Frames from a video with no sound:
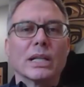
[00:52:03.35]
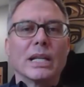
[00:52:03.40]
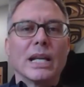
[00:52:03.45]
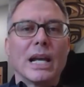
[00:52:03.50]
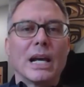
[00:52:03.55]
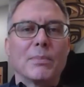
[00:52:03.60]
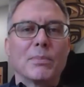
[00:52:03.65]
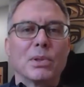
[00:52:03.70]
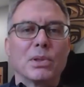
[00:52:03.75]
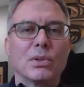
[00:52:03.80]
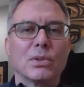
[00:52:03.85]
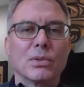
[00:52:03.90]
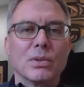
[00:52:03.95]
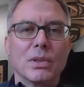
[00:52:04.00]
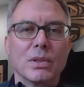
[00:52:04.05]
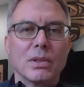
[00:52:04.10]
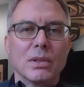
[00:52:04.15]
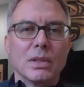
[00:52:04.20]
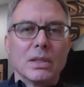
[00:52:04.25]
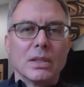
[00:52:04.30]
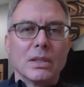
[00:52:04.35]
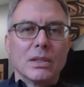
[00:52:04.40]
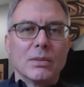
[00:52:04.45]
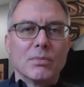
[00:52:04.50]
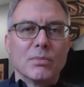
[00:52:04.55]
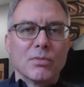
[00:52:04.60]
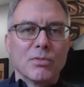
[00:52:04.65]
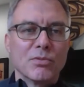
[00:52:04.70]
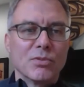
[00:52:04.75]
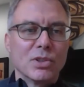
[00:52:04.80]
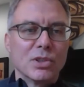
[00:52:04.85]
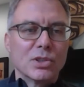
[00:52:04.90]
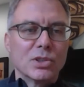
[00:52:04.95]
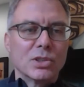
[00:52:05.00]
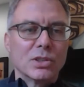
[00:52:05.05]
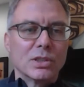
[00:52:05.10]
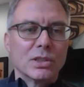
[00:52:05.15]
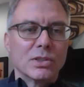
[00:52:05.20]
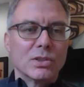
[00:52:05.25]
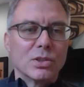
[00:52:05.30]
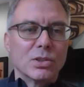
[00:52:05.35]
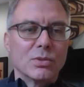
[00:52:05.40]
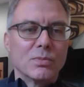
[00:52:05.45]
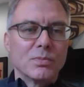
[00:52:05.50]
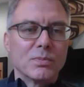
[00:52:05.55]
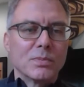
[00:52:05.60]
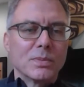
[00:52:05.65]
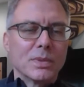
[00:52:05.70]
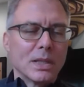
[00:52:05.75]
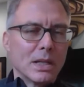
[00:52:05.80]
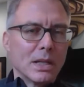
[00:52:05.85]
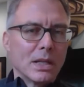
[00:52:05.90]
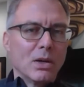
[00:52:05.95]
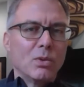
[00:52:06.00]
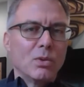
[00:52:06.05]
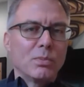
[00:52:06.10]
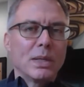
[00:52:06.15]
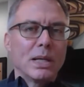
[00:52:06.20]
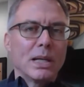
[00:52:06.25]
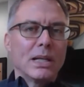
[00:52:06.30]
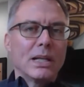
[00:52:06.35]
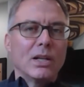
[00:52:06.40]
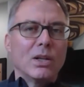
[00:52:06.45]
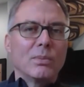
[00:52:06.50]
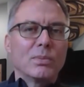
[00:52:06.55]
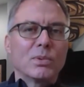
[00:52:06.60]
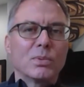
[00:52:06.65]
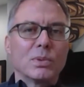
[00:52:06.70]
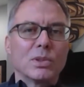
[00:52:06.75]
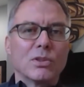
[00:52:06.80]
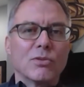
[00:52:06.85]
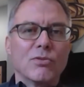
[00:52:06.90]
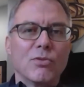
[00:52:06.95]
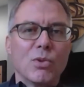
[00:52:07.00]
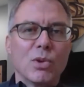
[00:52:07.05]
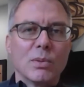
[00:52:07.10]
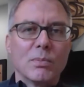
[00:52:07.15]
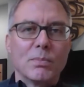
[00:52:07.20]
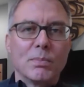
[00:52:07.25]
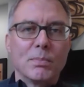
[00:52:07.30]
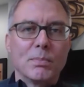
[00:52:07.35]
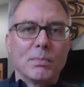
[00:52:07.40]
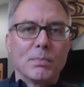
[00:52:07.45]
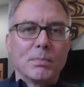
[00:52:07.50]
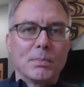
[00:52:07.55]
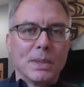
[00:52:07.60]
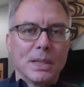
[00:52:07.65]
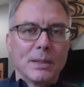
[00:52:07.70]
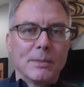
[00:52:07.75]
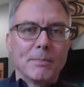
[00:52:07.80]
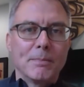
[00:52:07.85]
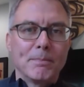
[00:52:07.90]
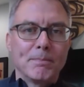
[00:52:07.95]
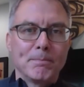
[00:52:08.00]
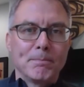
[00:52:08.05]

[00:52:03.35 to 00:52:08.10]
can happen virtually. So I hope that helps with the form bit.